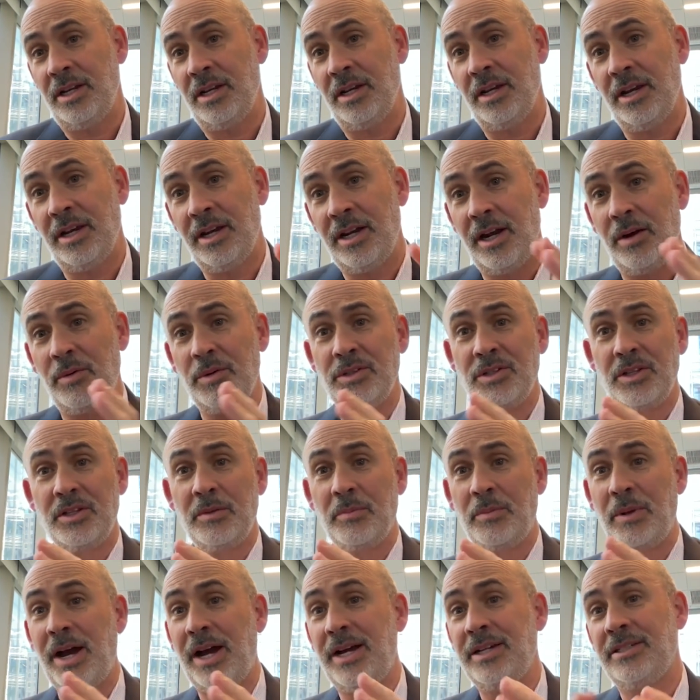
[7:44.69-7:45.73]
Again, I was on the
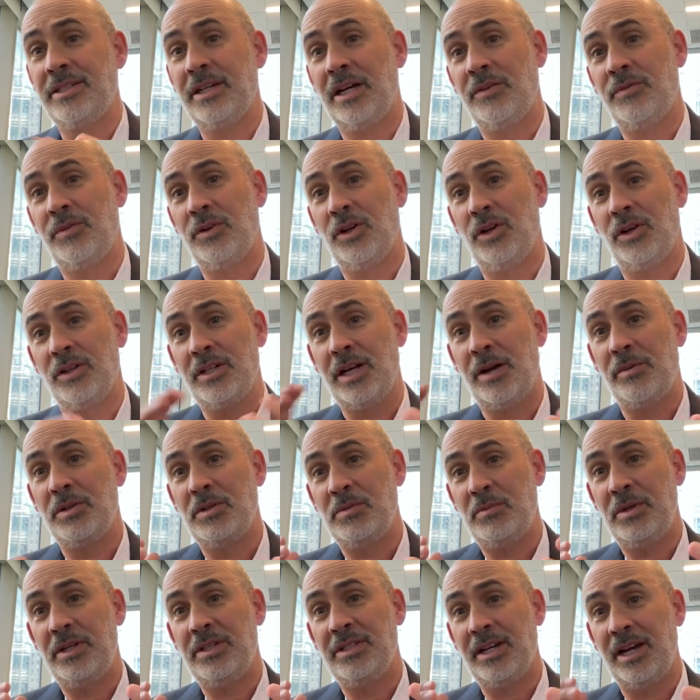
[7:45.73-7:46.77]
buy side for a long time, which
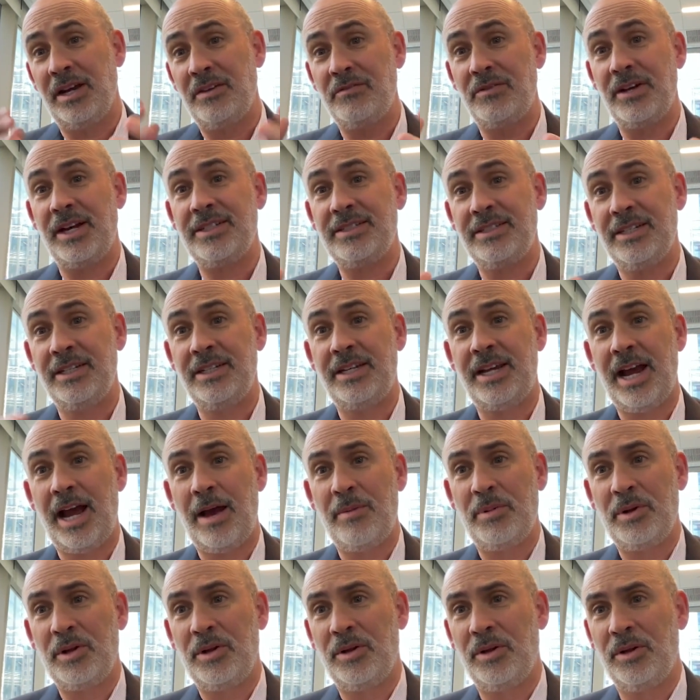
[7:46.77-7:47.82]
means I invested
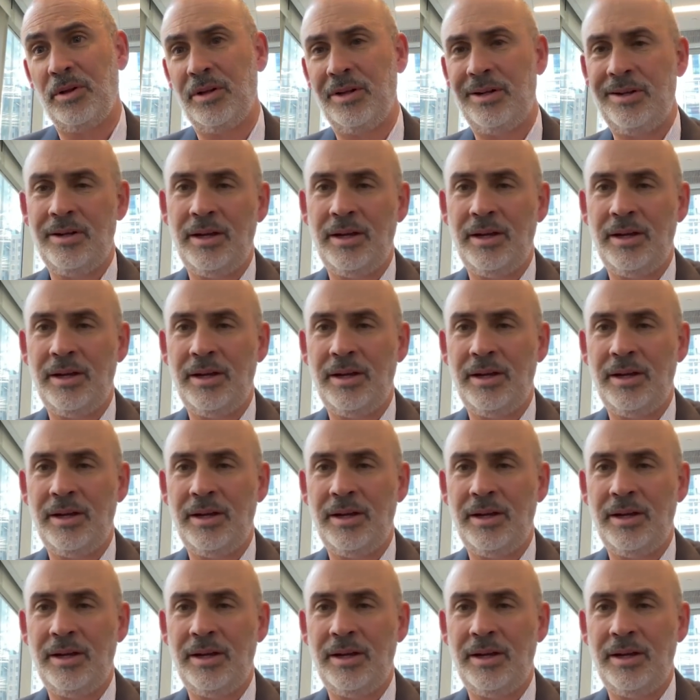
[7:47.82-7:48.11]
capital,